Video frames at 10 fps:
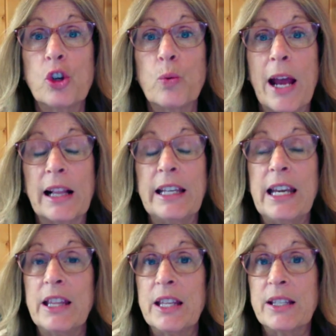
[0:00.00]

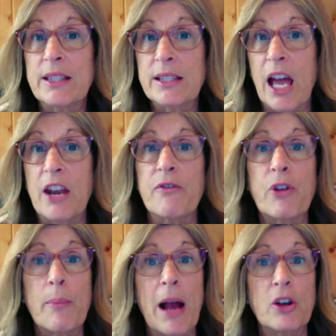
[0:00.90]
directly in the sun
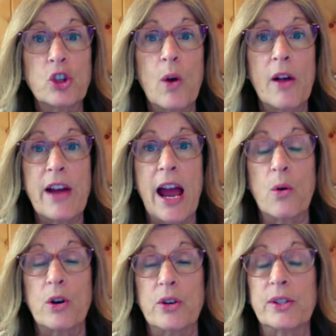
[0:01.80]
for about 12
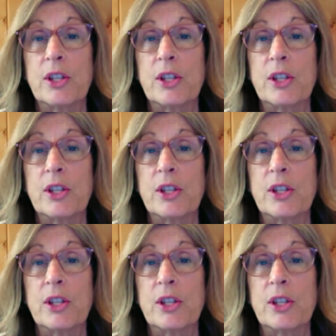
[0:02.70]
hours.